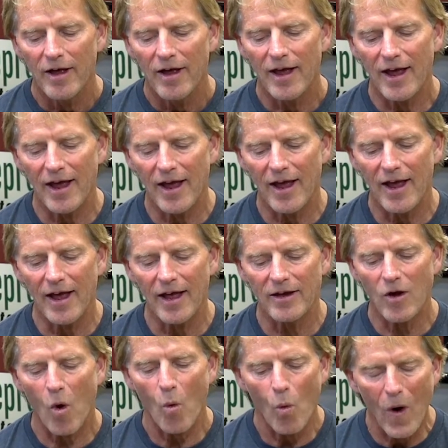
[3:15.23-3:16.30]

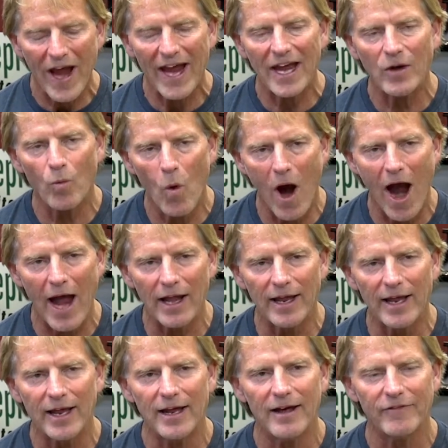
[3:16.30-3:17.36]
and Wayne
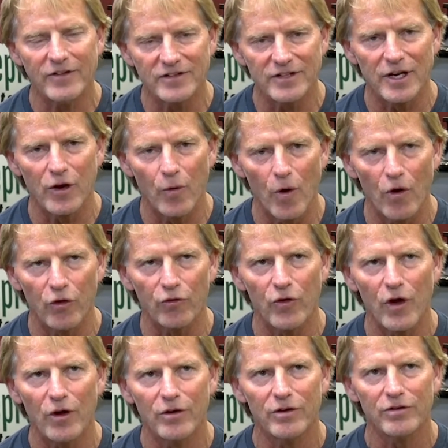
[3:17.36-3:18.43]
Wiley of the city of
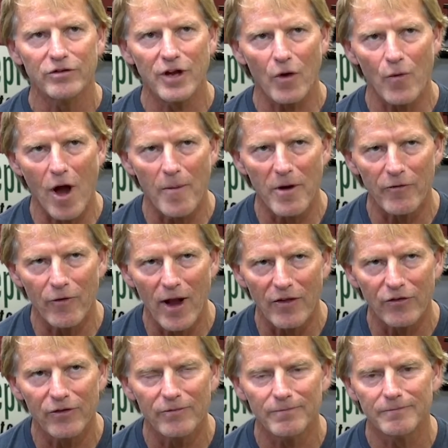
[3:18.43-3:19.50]
Roseville. Stick around, my friends.